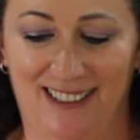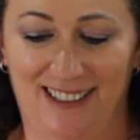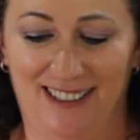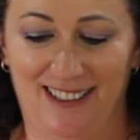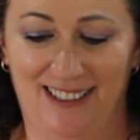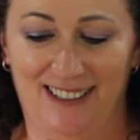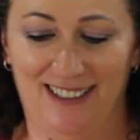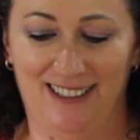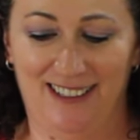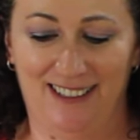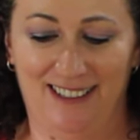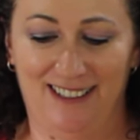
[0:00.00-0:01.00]

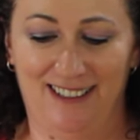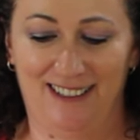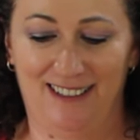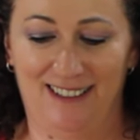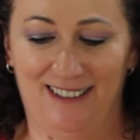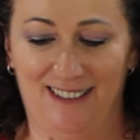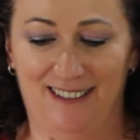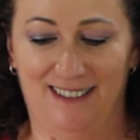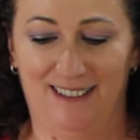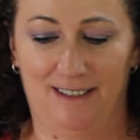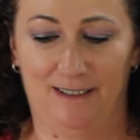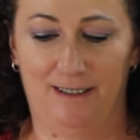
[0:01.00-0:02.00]

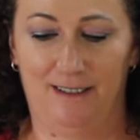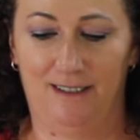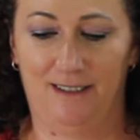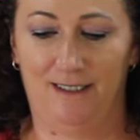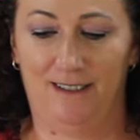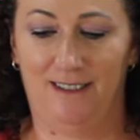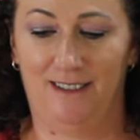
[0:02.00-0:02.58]
(no one is talking)